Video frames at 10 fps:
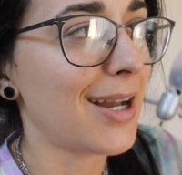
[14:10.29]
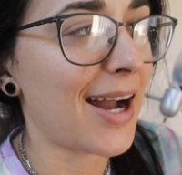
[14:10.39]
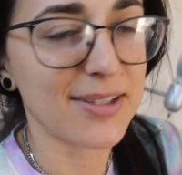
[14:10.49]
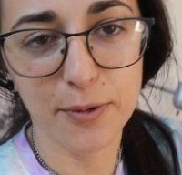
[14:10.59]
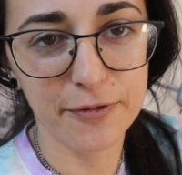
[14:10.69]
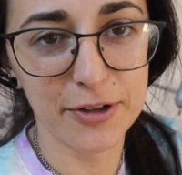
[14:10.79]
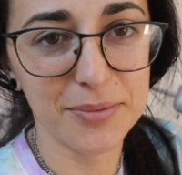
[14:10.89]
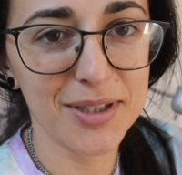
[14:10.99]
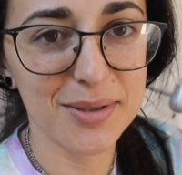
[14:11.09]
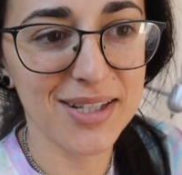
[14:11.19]
I don't
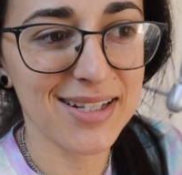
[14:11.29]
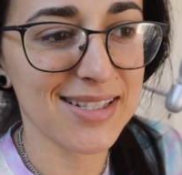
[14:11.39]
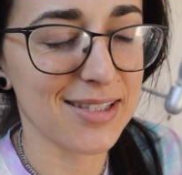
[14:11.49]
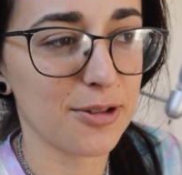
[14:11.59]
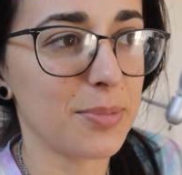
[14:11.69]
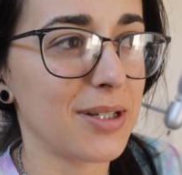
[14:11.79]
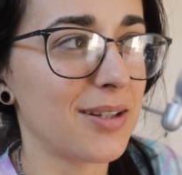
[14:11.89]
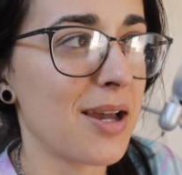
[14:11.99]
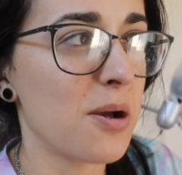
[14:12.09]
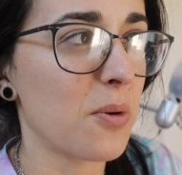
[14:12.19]
film those things because it would
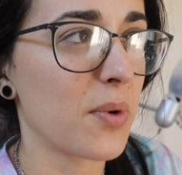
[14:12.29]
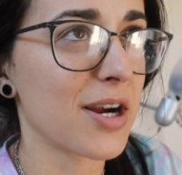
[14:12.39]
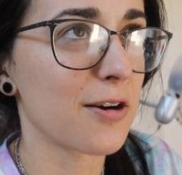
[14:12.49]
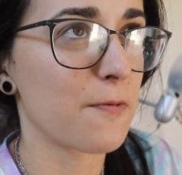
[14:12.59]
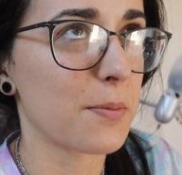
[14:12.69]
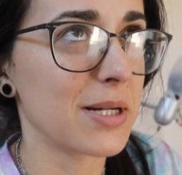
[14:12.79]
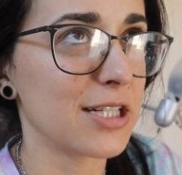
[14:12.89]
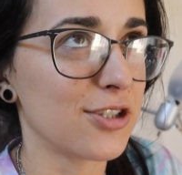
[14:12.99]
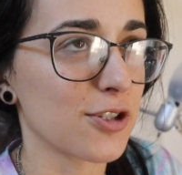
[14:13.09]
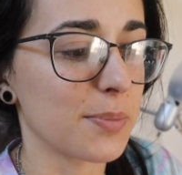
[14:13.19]
be weird for me
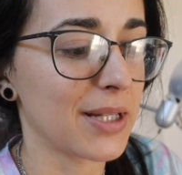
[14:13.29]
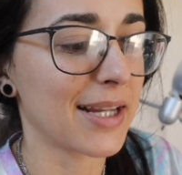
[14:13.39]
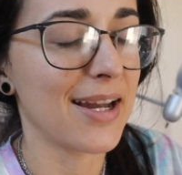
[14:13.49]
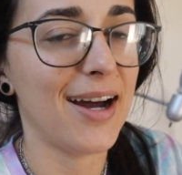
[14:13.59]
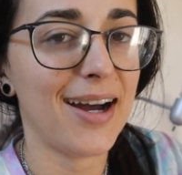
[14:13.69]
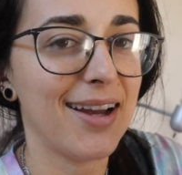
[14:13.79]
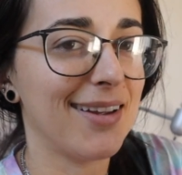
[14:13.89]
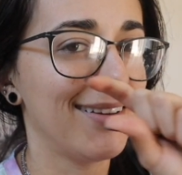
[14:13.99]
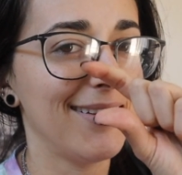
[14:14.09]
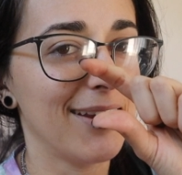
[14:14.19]
to just be like,
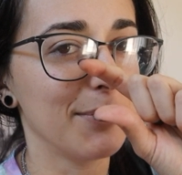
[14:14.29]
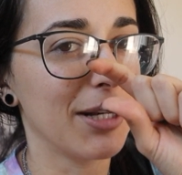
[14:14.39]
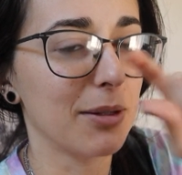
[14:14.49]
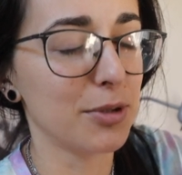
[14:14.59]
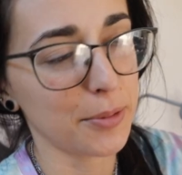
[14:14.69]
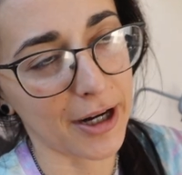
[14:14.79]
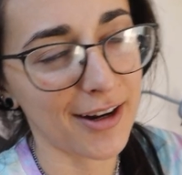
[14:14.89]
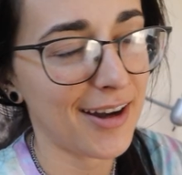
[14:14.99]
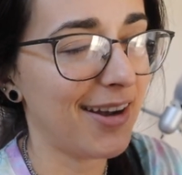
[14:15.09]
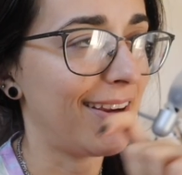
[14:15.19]
hi, now I'm eating a blueberry.
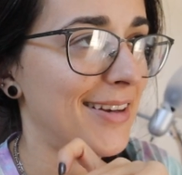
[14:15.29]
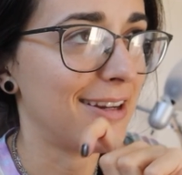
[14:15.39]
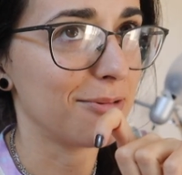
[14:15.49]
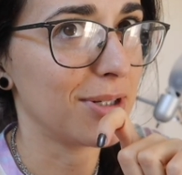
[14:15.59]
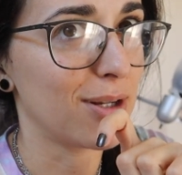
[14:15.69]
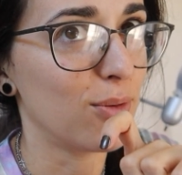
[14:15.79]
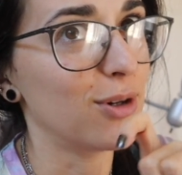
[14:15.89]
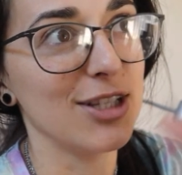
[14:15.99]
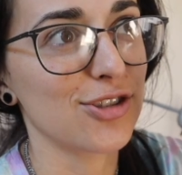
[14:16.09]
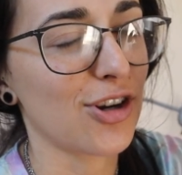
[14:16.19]
Hi, now I'm eating
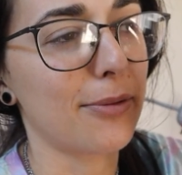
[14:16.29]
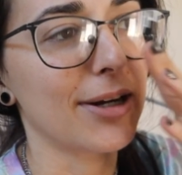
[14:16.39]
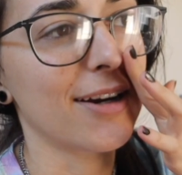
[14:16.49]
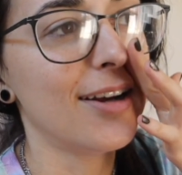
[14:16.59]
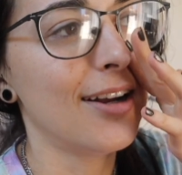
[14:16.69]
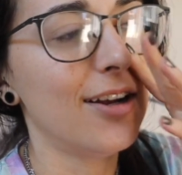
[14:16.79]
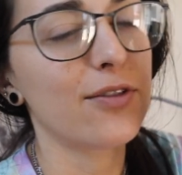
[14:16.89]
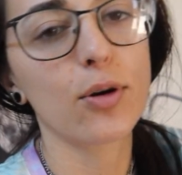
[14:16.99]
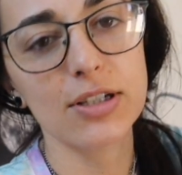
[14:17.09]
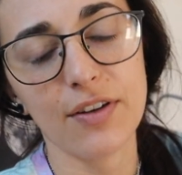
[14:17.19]
one strawberry.
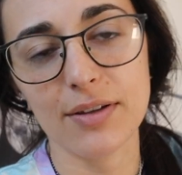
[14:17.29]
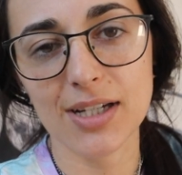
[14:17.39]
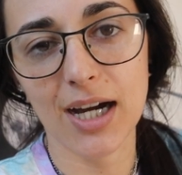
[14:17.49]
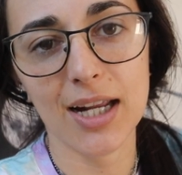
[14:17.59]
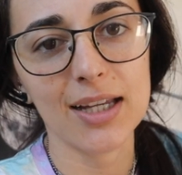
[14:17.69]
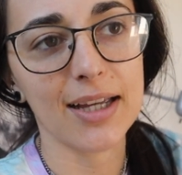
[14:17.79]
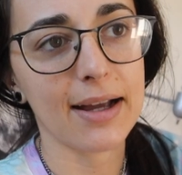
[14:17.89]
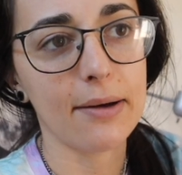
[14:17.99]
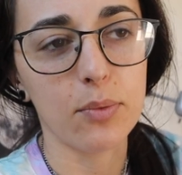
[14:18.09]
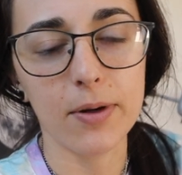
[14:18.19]
Of course, if I was cutting,
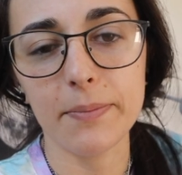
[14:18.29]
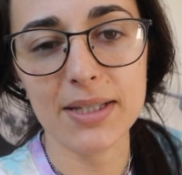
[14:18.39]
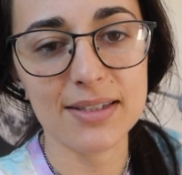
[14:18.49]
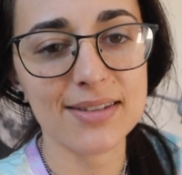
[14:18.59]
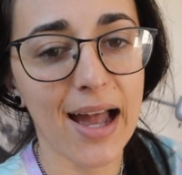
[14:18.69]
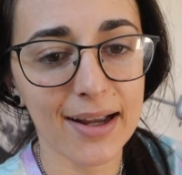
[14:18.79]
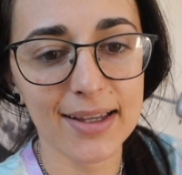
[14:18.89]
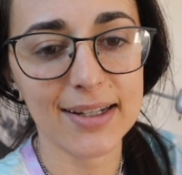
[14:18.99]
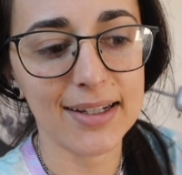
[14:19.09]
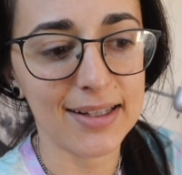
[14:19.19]
like I wouldn't be
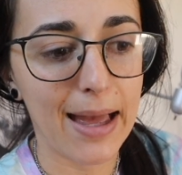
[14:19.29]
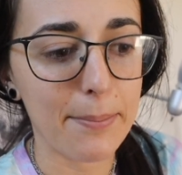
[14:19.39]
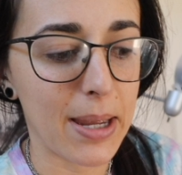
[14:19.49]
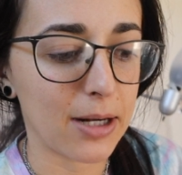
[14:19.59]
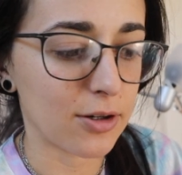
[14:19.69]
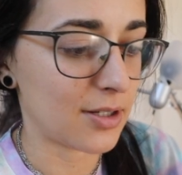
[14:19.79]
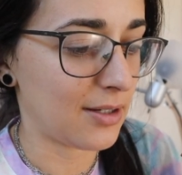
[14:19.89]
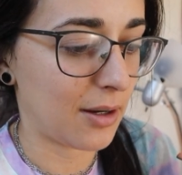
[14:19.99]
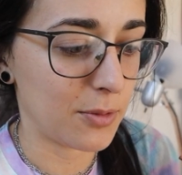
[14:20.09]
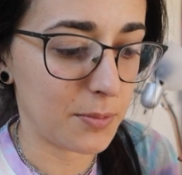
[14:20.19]
snacking in that manner.
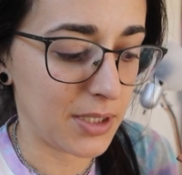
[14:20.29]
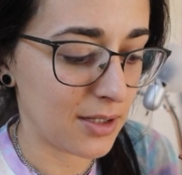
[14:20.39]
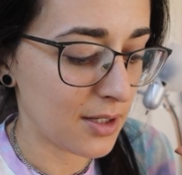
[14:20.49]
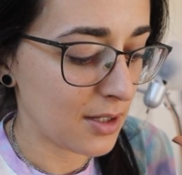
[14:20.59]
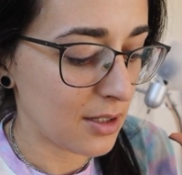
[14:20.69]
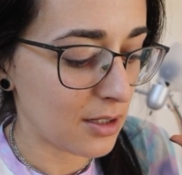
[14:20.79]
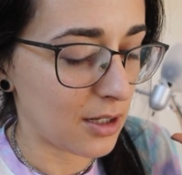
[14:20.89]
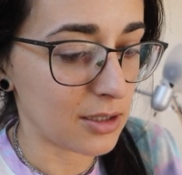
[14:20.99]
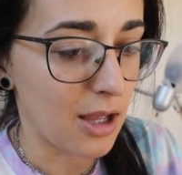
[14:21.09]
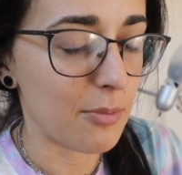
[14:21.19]
I would be
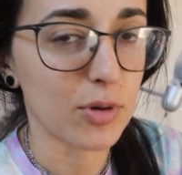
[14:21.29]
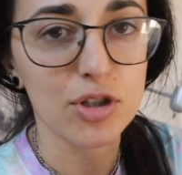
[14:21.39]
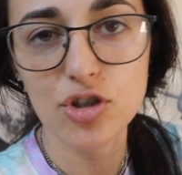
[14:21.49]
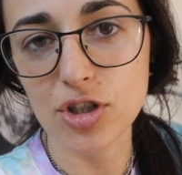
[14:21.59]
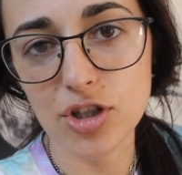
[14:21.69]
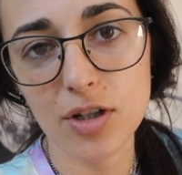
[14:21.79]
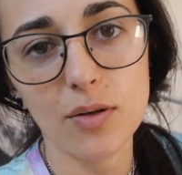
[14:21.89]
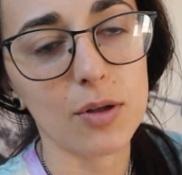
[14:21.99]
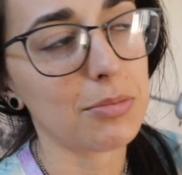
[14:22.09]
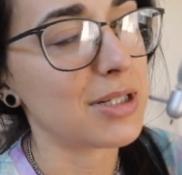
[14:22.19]
a lot more
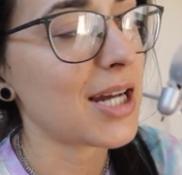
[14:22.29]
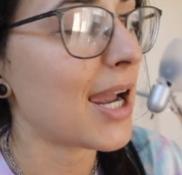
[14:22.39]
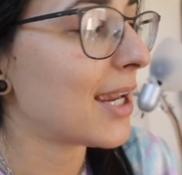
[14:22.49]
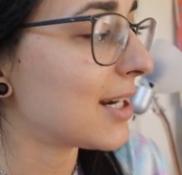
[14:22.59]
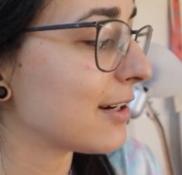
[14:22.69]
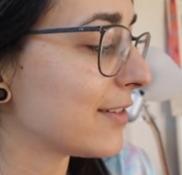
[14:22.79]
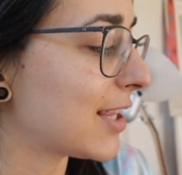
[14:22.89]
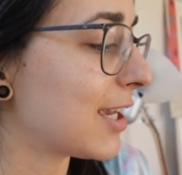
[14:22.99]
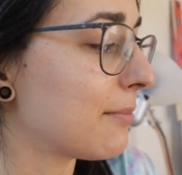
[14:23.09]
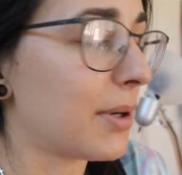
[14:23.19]
stringent with my diet and
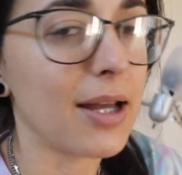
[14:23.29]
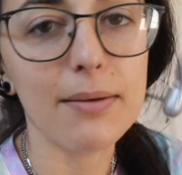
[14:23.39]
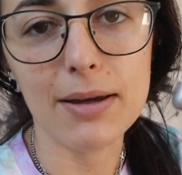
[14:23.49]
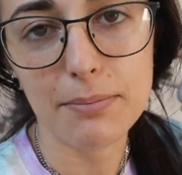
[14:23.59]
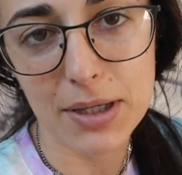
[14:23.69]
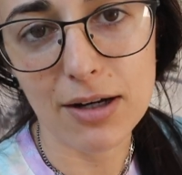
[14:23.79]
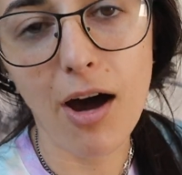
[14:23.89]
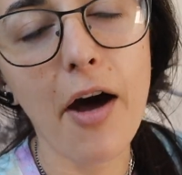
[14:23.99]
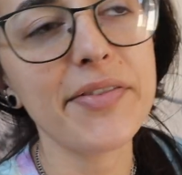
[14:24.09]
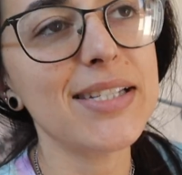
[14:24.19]
everything, but it being
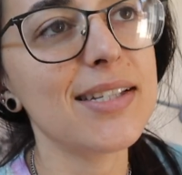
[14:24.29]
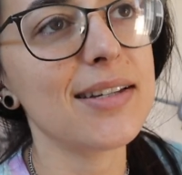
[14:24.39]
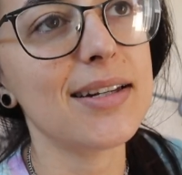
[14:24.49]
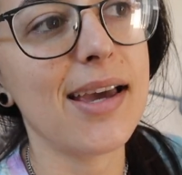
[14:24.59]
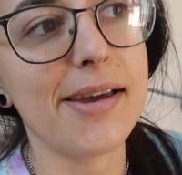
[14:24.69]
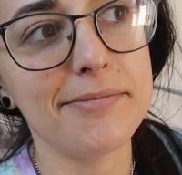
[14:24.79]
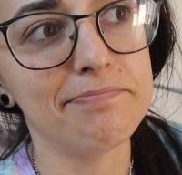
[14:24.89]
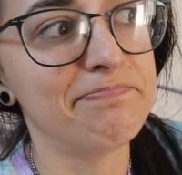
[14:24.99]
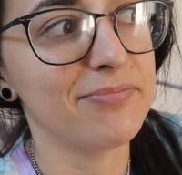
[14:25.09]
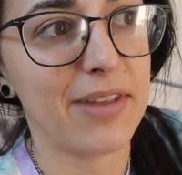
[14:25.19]
off season
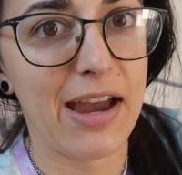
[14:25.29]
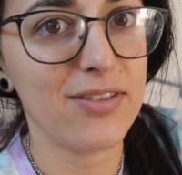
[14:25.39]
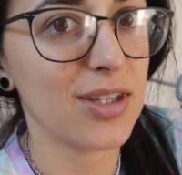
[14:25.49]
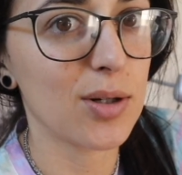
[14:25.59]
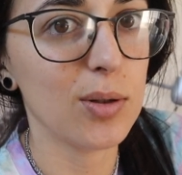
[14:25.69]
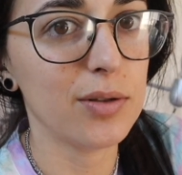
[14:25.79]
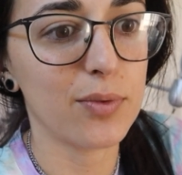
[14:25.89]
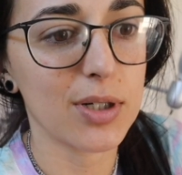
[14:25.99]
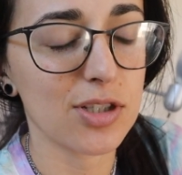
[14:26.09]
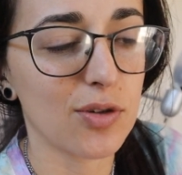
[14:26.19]
and having the goal of
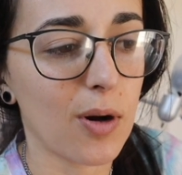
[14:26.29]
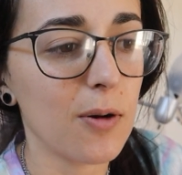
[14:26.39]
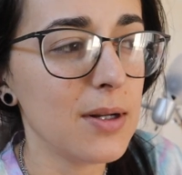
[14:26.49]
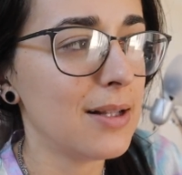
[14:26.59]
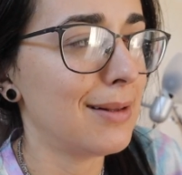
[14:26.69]
wanting to grow,